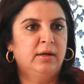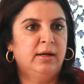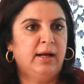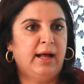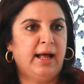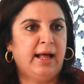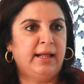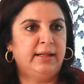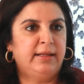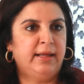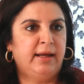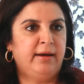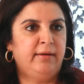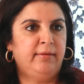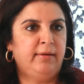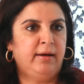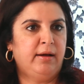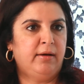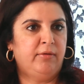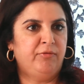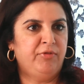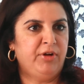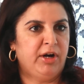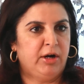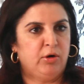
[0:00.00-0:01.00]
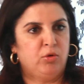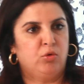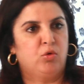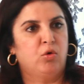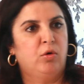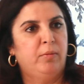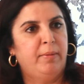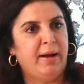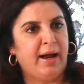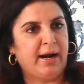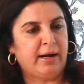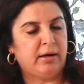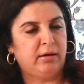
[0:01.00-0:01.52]
and then we had to
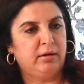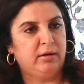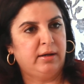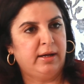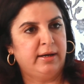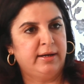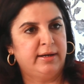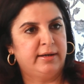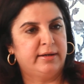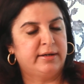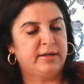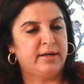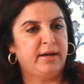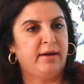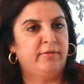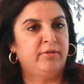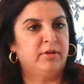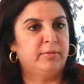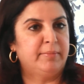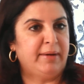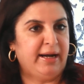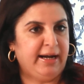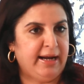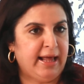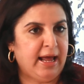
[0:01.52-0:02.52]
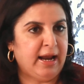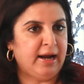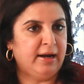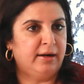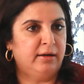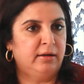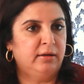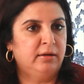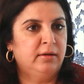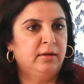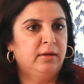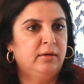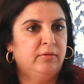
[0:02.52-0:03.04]
go back and stay with my
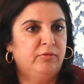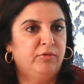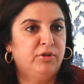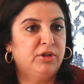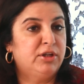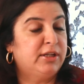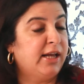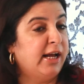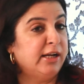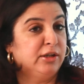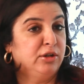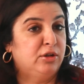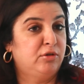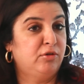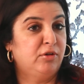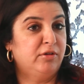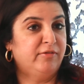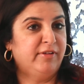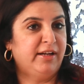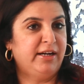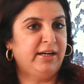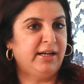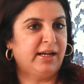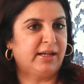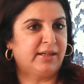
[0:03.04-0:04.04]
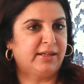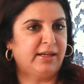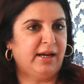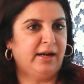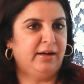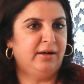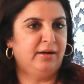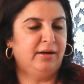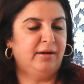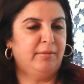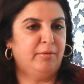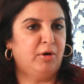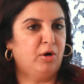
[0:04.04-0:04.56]
dad, which Sajid was very
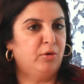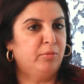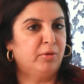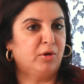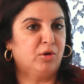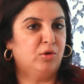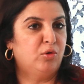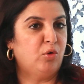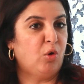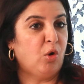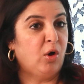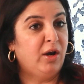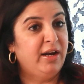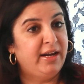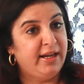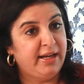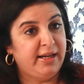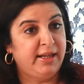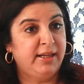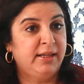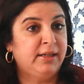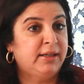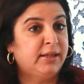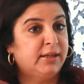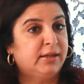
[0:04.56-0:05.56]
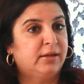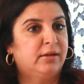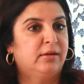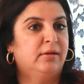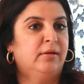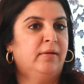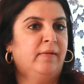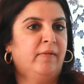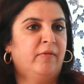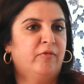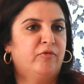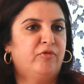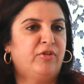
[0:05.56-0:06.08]
excited about, because all his
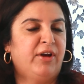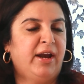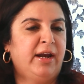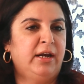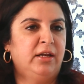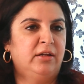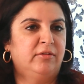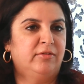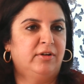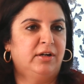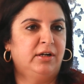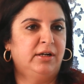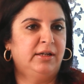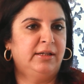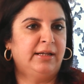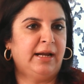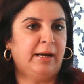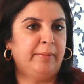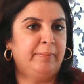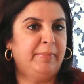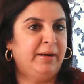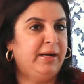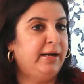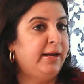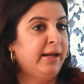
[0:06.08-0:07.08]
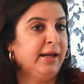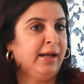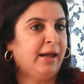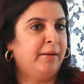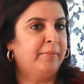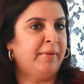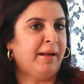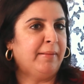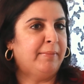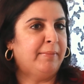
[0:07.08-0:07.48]
friends were in that building, and my